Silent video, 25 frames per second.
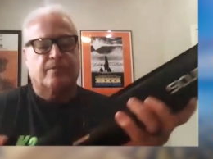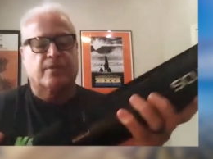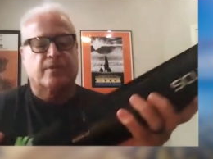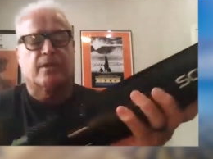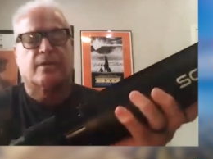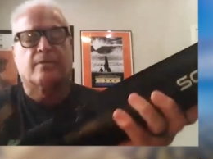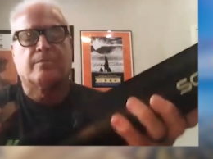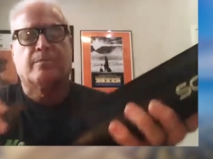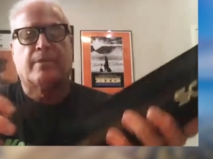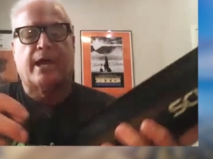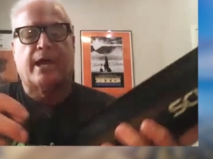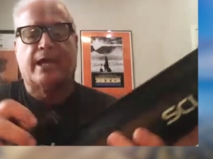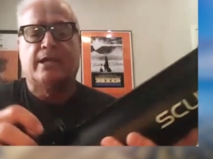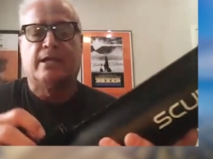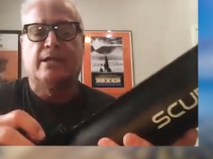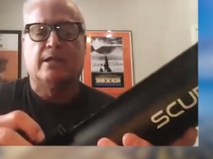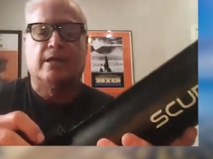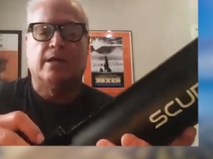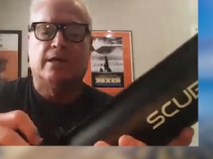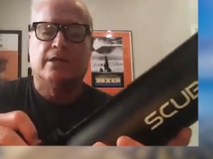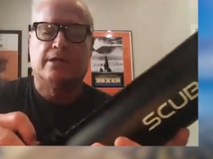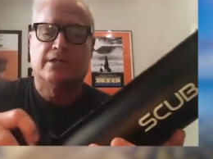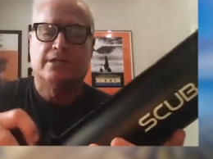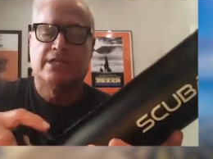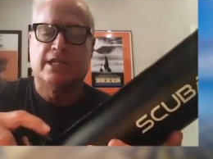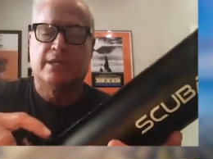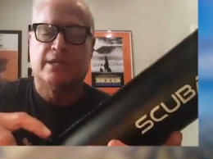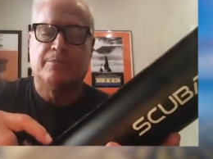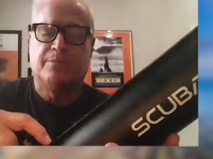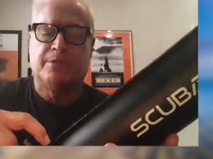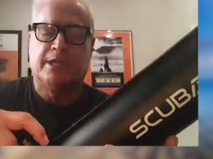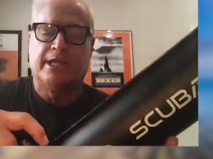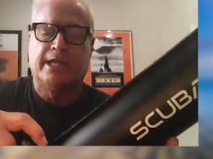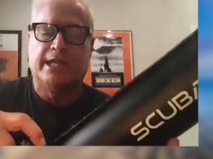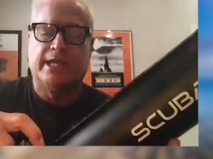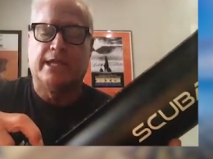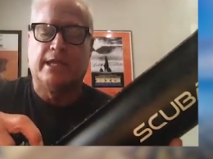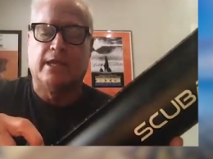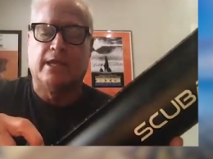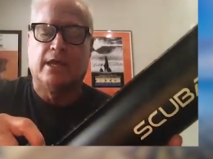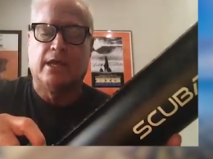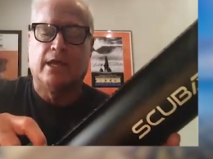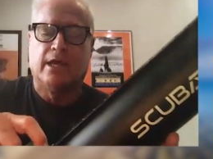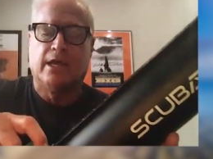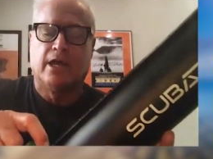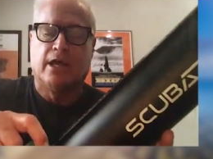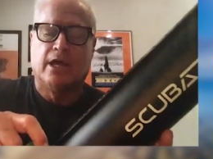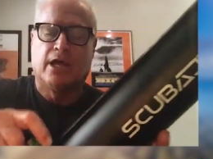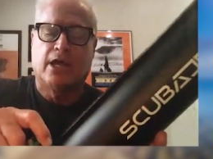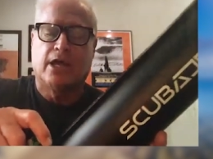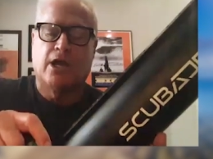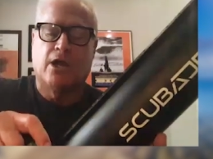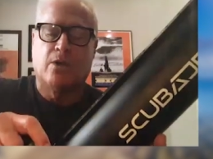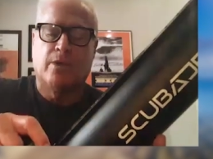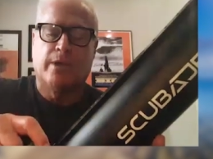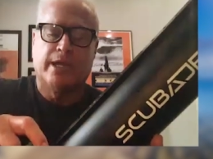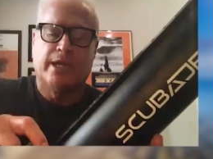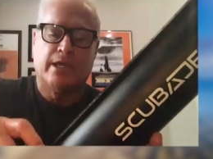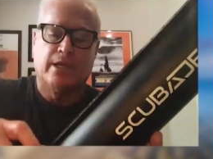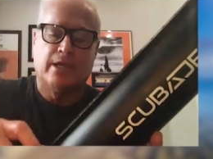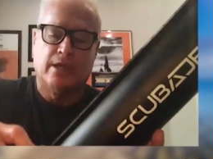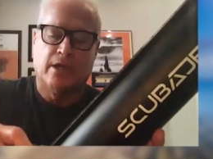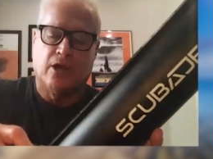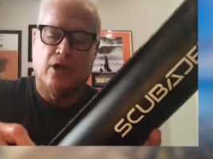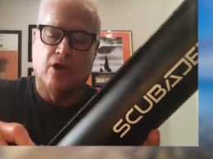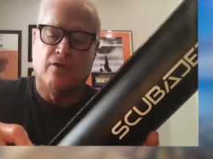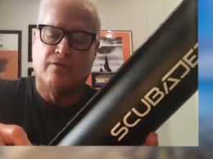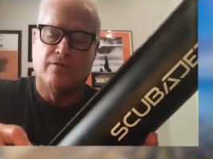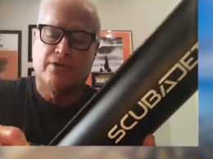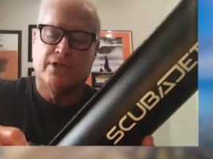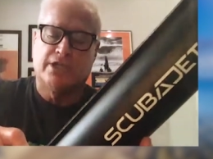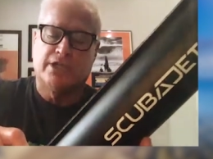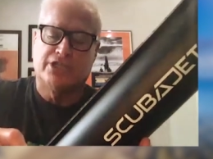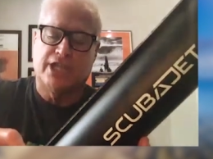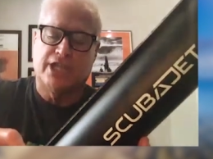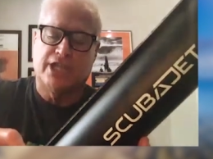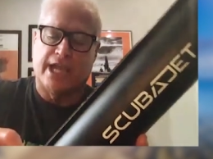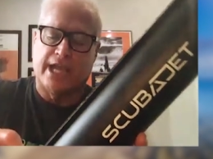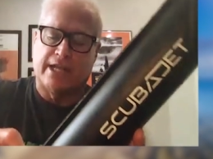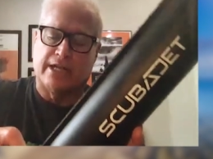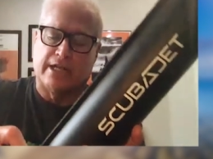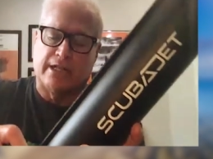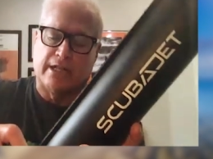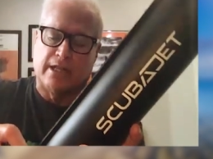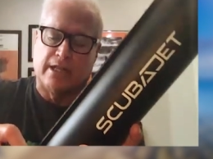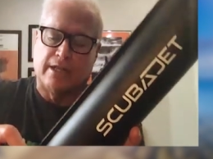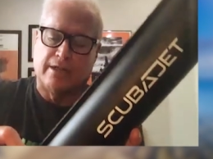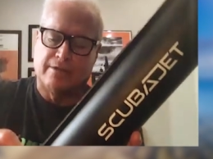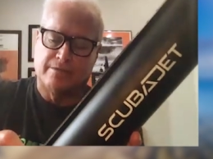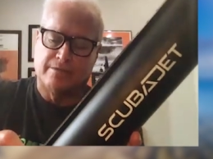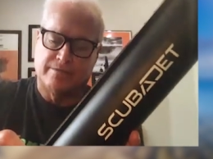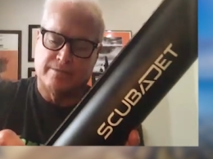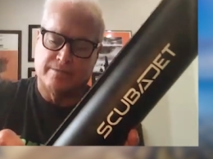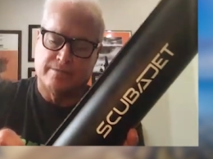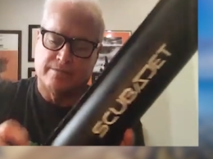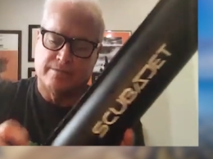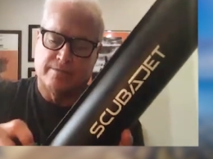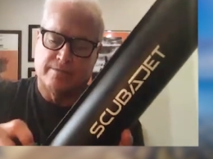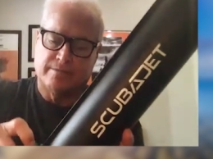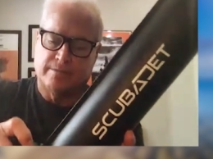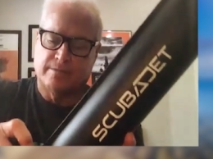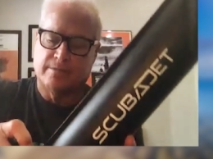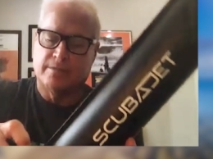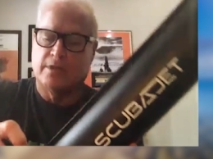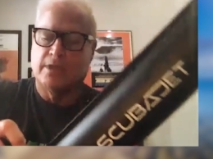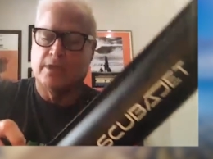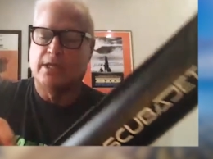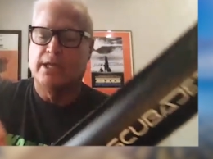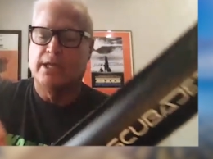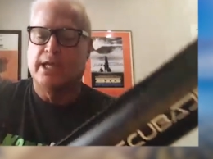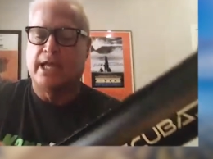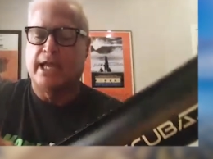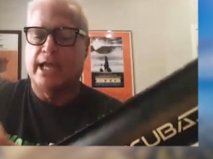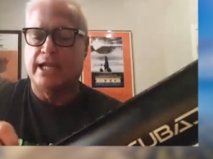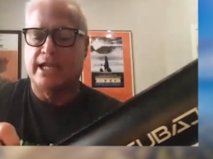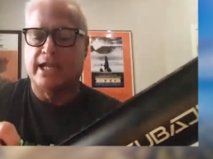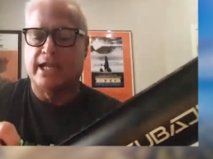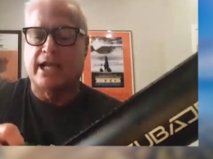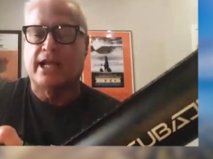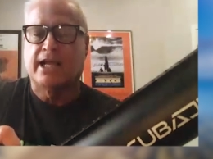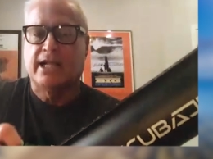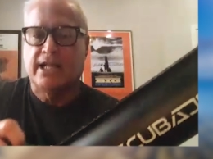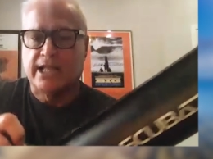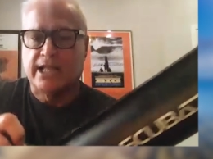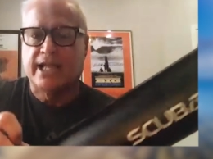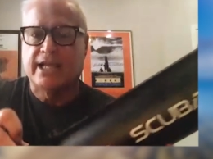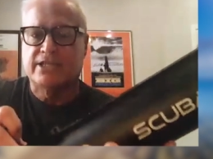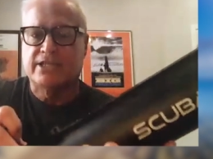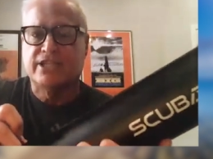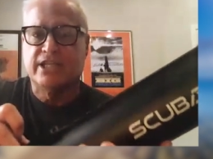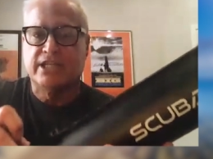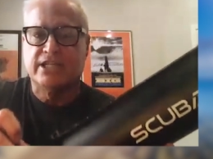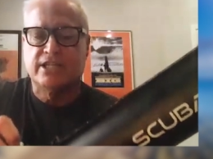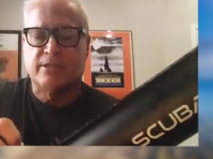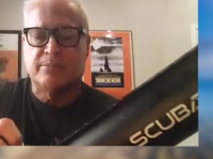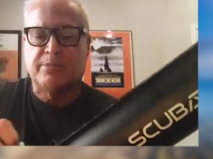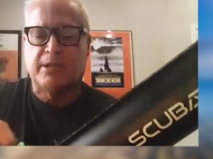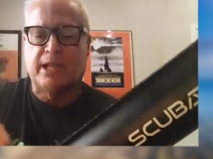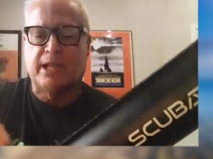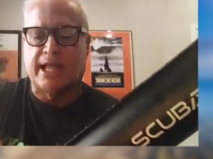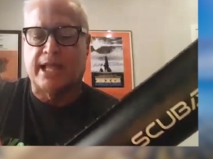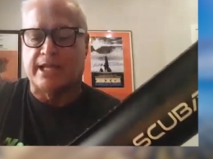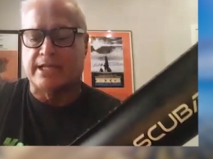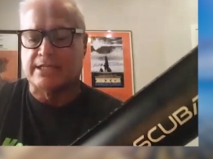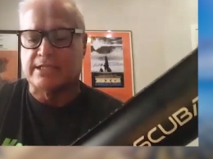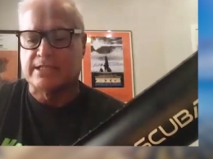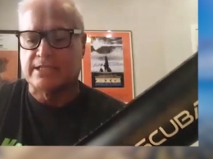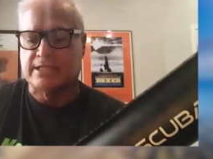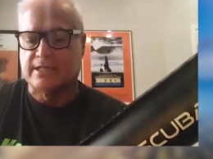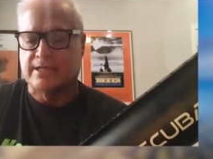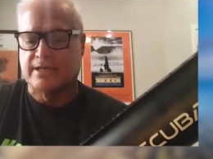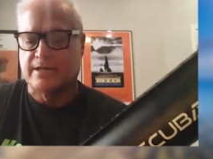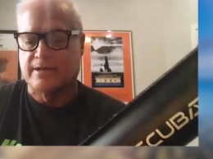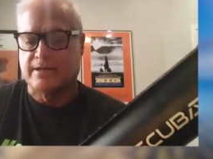by simply going over the channel, and it clicks into place.